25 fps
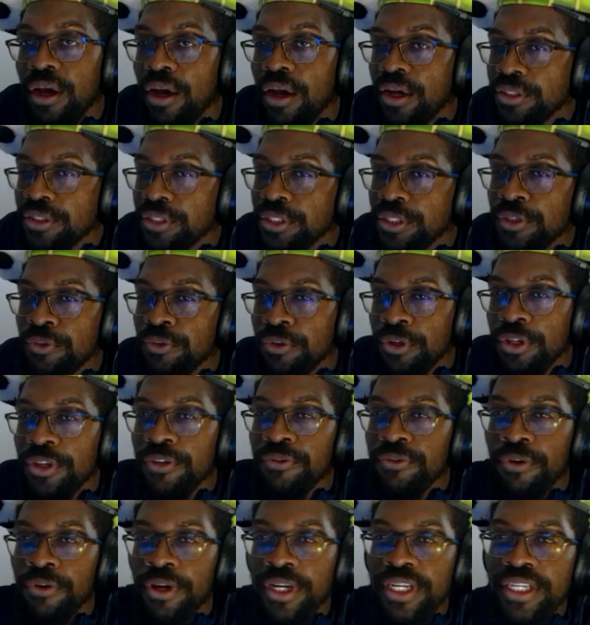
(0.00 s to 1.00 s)
It's honestly
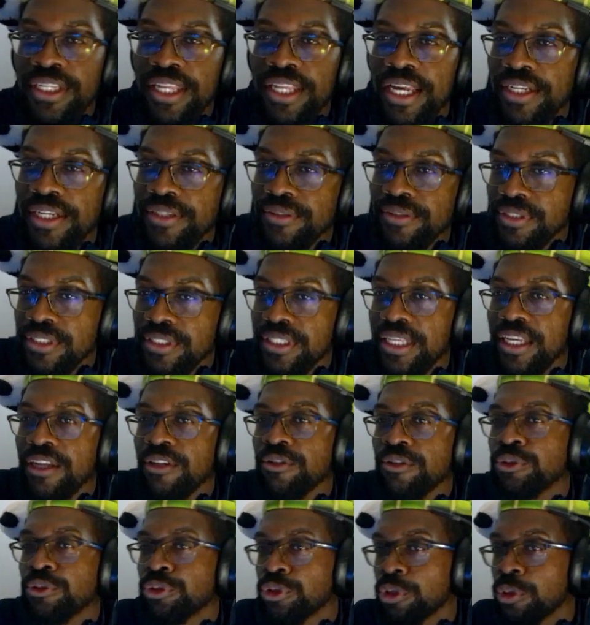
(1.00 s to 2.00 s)
really funny that
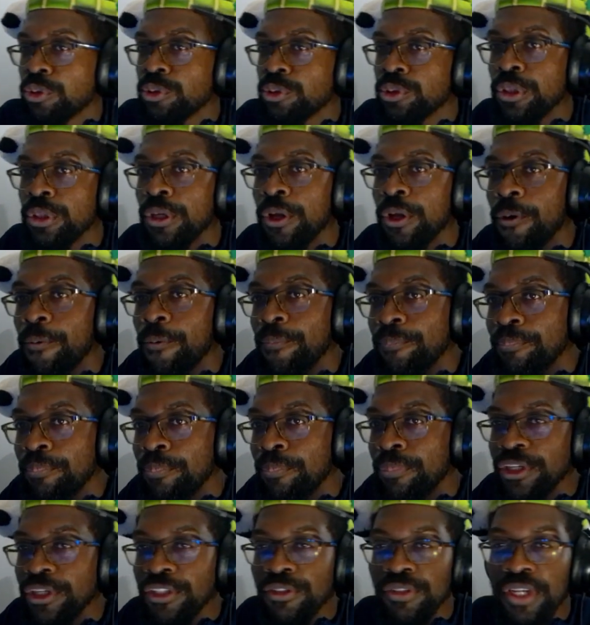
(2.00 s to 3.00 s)
snails are so slow,
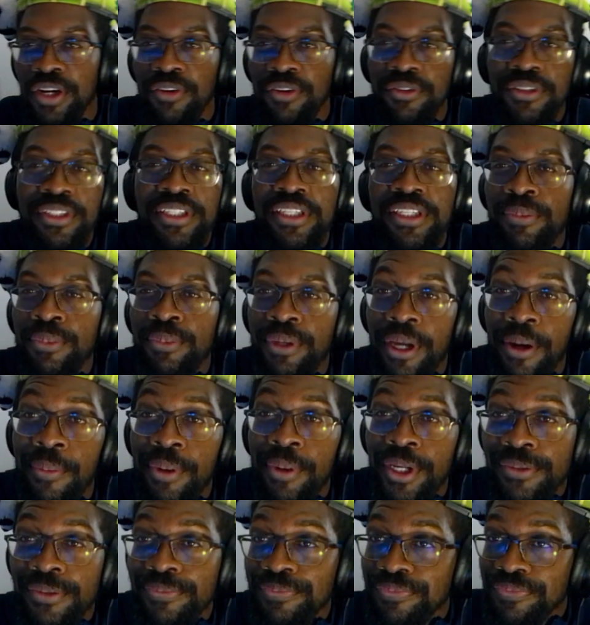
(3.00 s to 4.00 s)
but you never see them
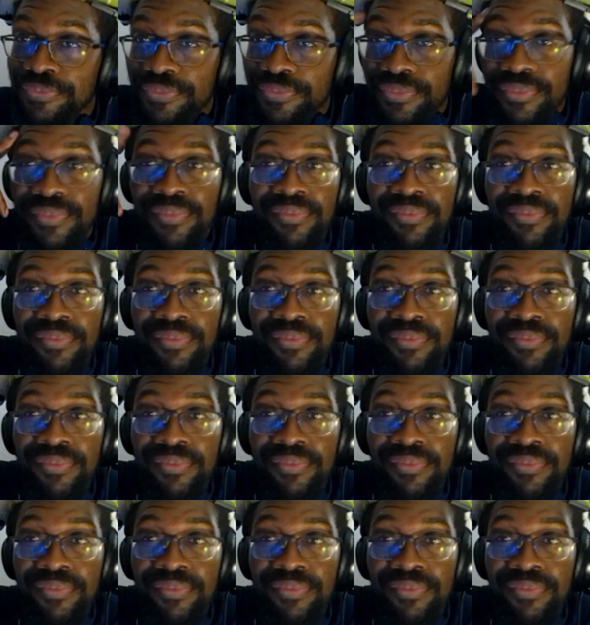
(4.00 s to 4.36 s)
coming.